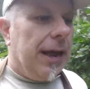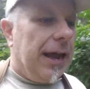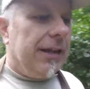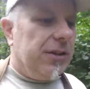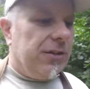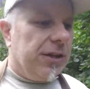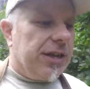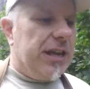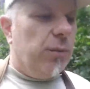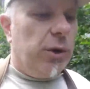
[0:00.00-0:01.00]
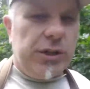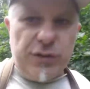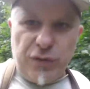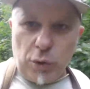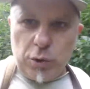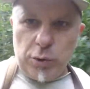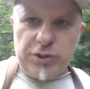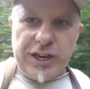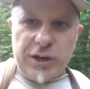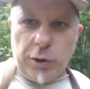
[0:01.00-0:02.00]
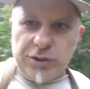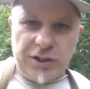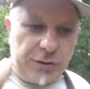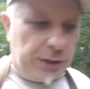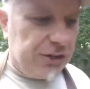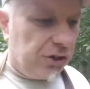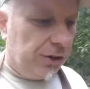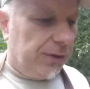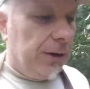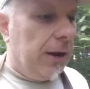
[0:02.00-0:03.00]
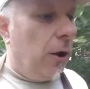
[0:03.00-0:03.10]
And the keyword is focus and concentration.